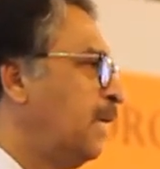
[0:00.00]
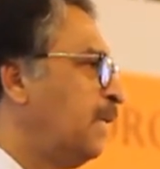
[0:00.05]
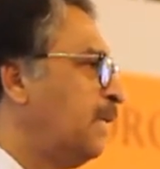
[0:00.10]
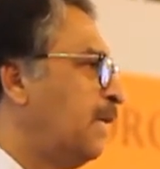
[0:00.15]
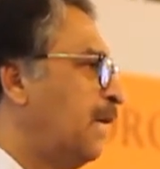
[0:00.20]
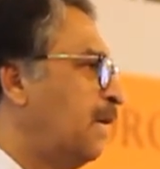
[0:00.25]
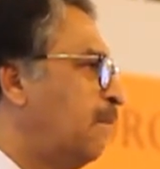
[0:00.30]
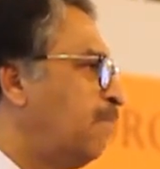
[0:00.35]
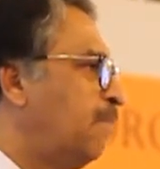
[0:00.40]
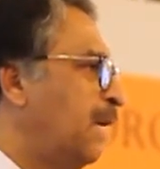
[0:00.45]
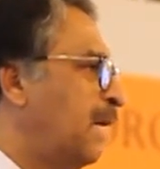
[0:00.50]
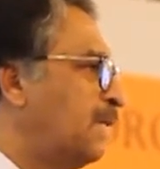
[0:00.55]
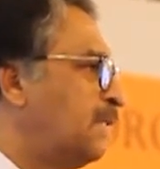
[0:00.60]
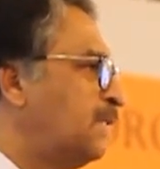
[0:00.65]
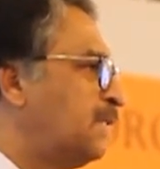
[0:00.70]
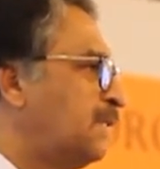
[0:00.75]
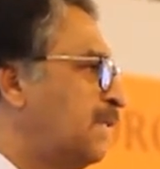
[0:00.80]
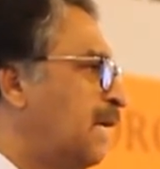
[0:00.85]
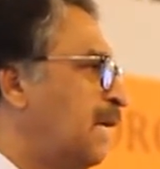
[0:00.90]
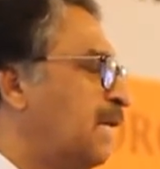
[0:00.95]
that
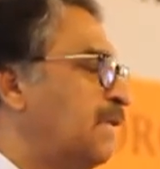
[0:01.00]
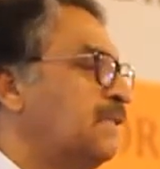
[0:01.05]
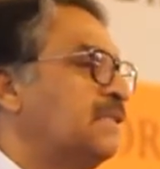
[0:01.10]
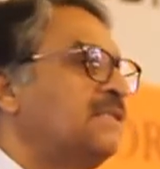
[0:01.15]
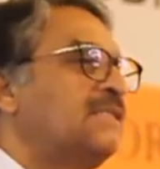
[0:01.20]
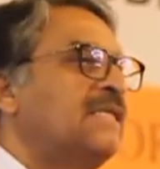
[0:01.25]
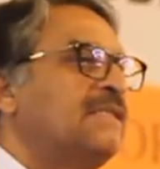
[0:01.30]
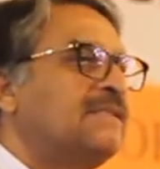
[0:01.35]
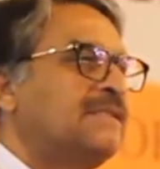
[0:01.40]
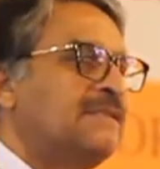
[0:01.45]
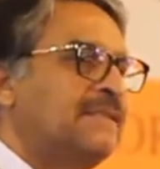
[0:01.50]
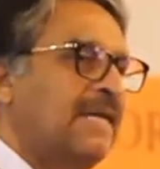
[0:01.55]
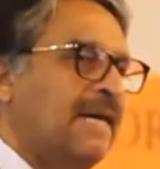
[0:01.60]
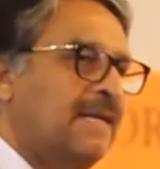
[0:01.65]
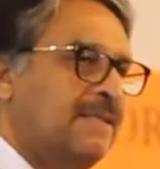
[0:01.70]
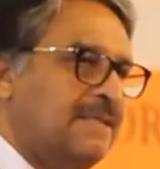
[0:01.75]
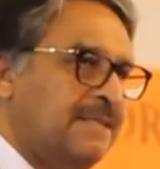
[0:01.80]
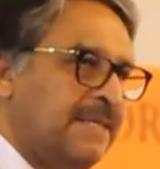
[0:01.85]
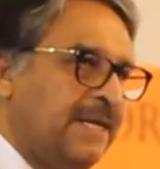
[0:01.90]
Pakistan, since that